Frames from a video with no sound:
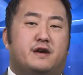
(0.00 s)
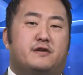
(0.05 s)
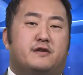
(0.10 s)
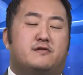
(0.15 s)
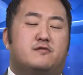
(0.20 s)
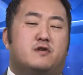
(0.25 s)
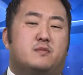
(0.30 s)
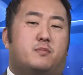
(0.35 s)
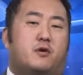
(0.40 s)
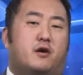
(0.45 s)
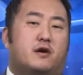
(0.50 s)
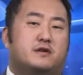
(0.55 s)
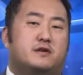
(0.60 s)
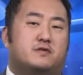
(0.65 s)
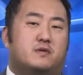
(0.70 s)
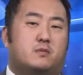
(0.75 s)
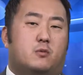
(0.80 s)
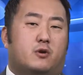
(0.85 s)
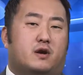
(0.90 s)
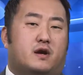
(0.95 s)
due in part
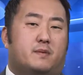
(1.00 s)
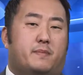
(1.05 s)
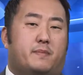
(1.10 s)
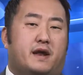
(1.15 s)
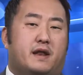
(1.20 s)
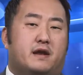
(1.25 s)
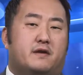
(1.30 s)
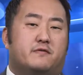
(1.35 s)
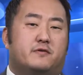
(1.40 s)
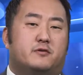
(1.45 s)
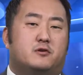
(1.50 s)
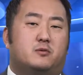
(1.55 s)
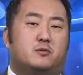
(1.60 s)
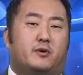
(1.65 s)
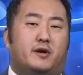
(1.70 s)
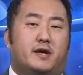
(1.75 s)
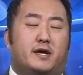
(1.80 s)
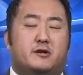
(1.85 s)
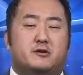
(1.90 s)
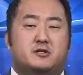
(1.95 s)
to a more competitive
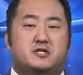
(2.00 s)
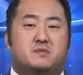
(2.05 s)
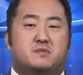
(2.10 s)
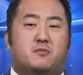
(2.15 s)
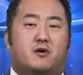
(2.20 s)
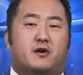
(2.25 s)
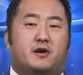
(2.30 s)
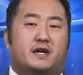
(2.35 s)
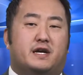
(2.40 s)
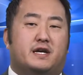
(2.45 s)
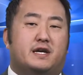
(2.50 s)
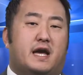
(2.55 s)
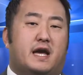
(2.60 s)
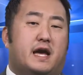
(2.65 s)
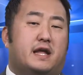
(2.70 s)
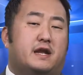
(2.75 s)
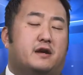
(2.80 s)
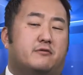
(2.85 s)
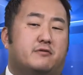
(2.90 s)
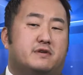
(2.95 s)
renewable energy market
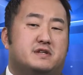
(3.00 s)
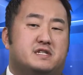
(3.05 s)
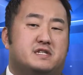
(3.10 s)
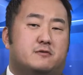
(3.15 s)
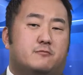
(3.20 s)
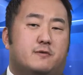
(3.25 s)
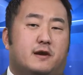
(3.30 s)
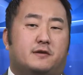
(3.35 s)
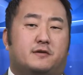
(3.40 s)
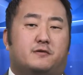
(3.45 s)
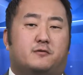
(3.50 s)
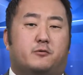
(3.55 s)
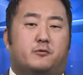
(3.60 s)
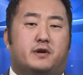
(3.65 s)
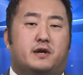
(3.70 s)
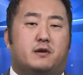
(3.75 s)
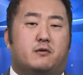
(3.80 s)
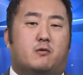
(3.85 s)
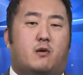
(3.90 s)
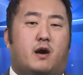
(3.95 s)
and increasing
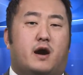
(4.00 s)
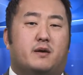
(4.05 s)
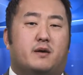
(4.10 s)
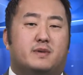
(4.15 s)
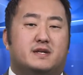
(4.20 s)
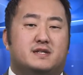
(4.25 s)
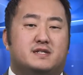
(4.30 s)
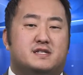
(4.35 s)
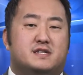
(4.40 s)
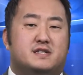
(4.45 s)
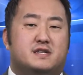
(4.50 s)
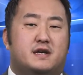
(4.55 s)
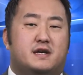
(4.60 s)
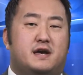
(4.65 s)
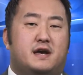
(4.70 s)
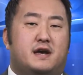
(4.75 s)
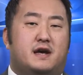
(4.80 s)
regulatory requirements.